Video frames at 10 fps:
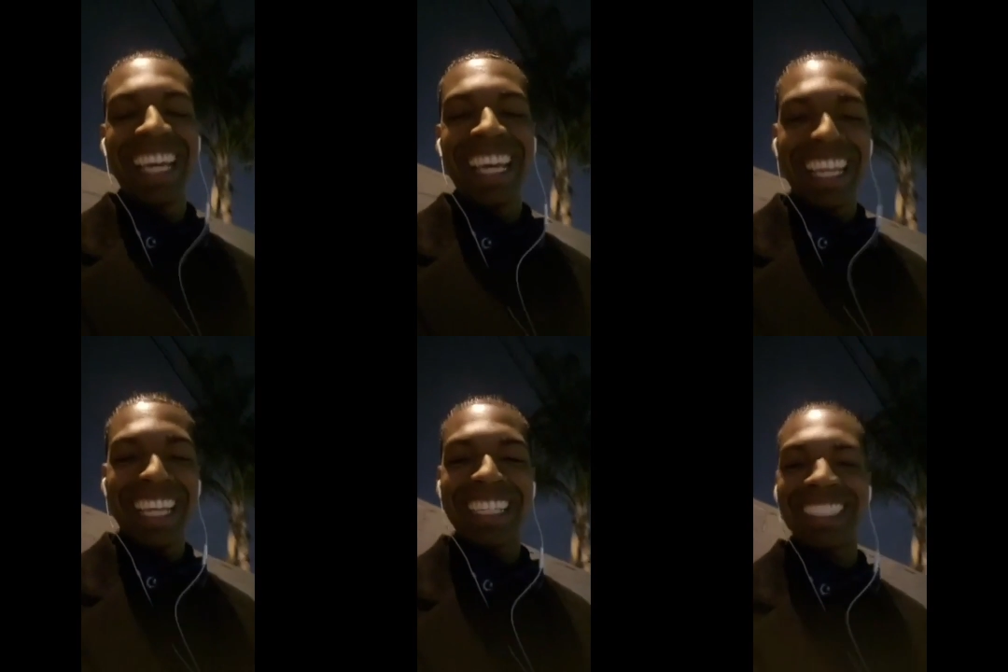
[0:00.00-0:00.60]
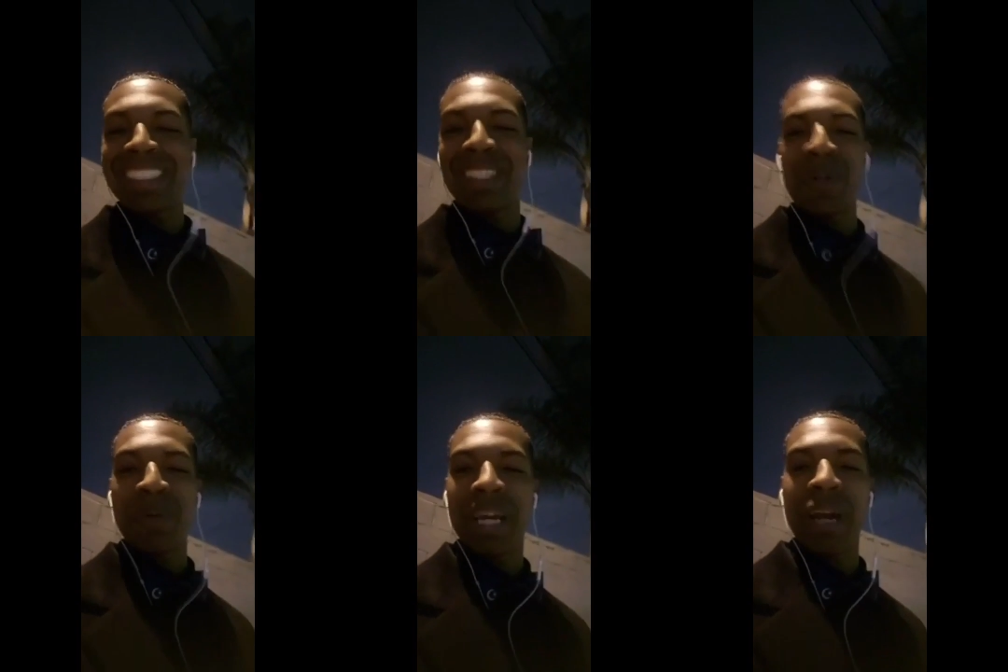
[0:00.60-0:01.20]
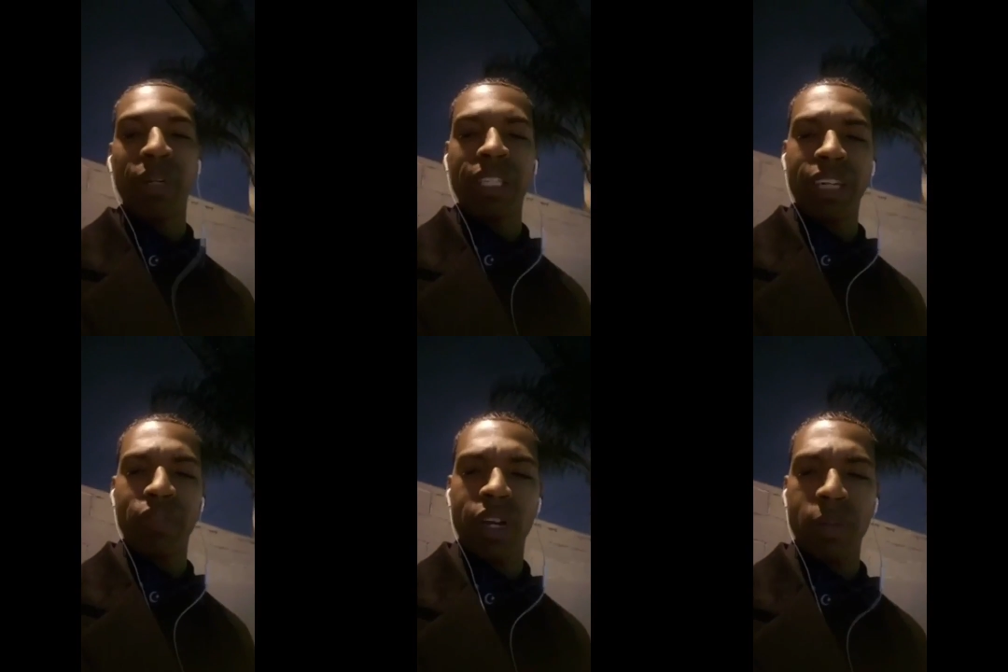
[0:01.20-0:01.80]
This is dope, man. I really love
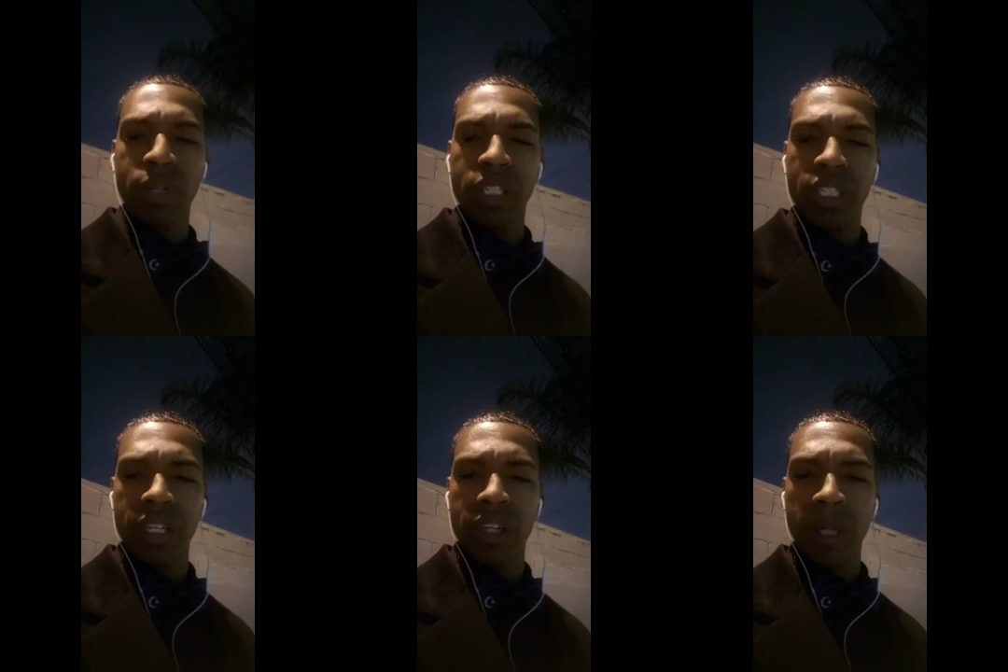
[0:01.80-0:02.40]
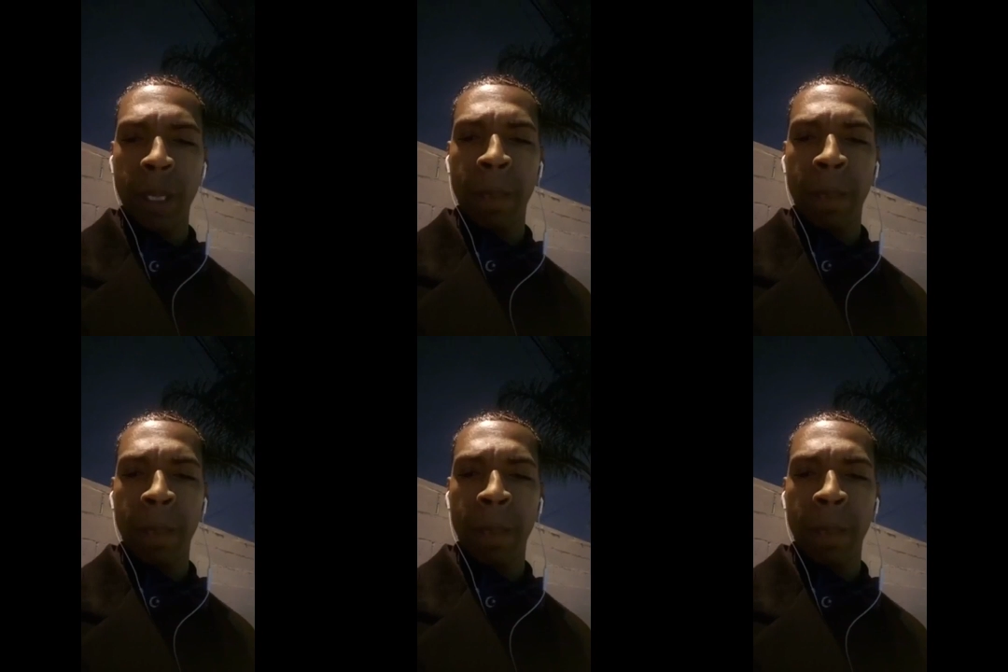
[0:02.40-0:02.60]
y'all. I appreciate y'all.